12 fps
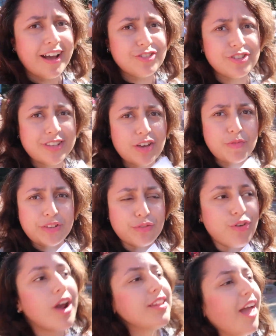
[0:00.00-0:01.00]
That just gave me a
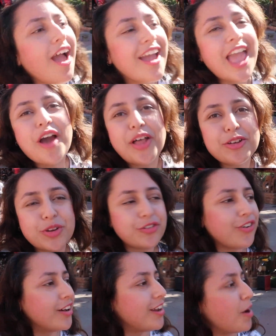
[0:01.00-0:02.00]
little fright. Yeah, that was really
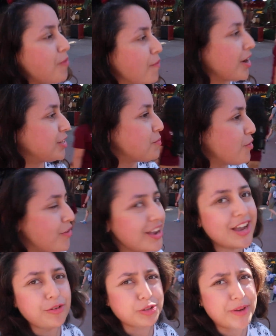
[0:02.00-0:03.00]
fun. Uh, get into
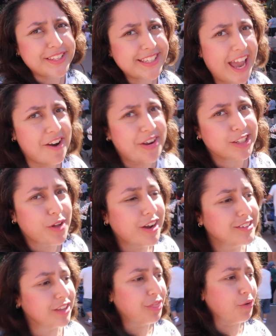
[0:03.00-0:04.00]
Marie, it was a bit scary as well
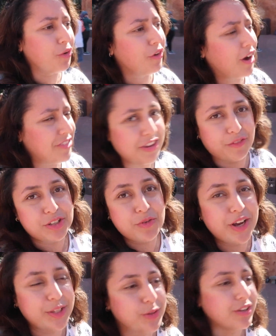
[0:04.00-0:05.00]
because I thought I didn't obviously
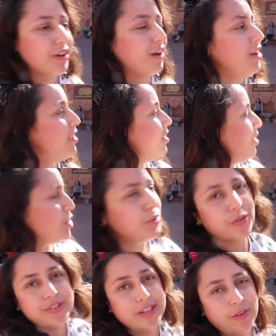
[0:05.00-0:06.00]
realise it was her. You
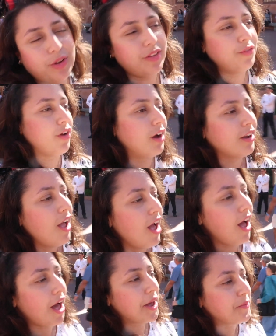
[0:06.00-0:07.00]
would have seen it on the vlog.
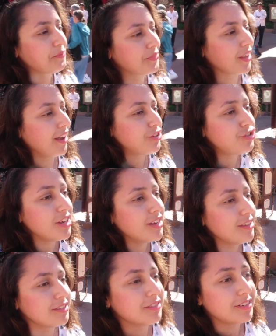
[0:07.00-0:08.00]
Um,
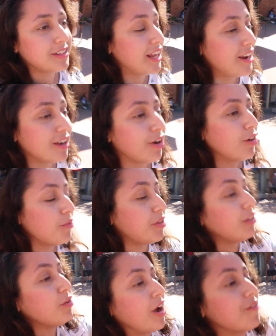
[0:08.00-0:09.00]
she's clearly gone from
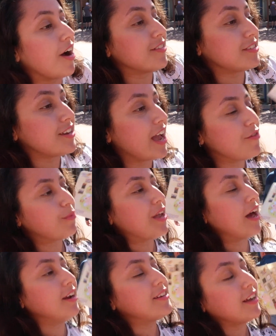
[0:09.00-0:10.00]
the other way around today, from
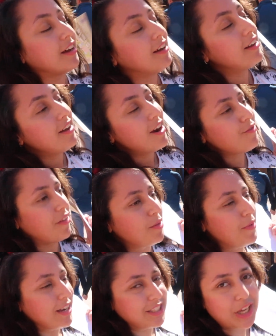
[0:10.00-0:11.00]
Canada rather
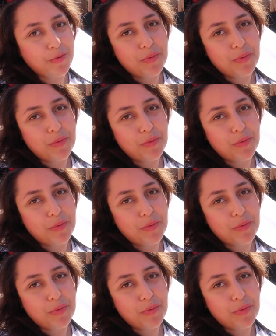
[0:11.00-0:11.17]
than Mexico.